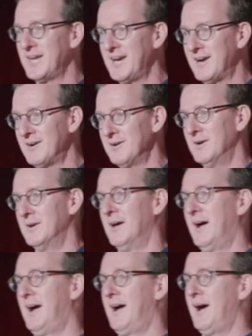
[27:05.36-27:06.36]
year,
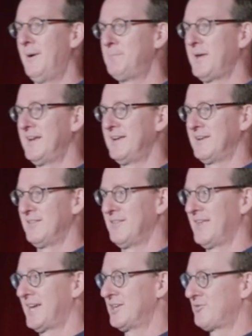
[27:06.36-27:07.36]
uh, updating to the
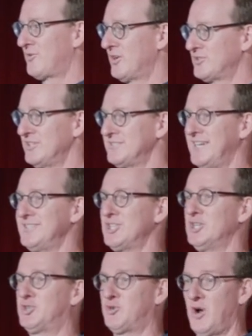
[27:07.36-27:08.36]
latest versions, it's
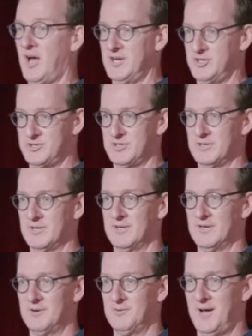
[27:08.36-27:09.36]
a trudge,
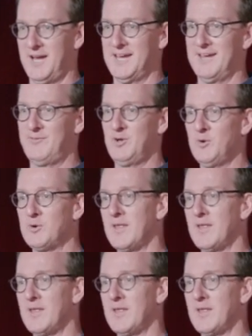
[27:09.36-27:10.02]
right? If you